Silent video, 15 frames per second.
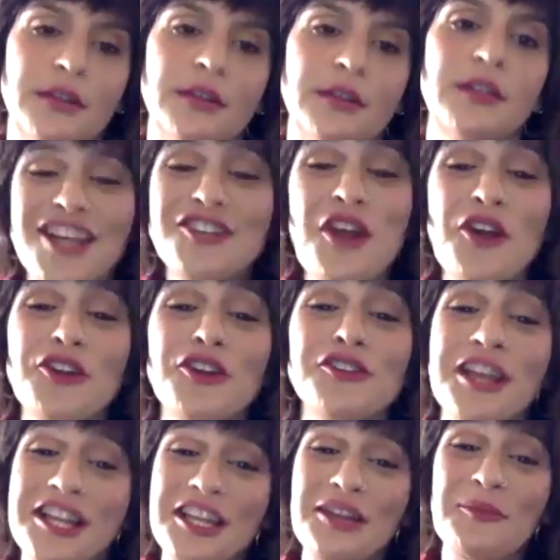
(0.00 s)
You know, you're
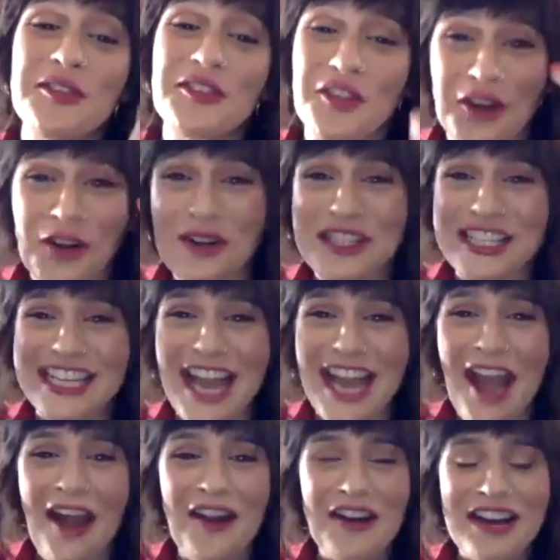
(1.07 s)
lucky with curly hair.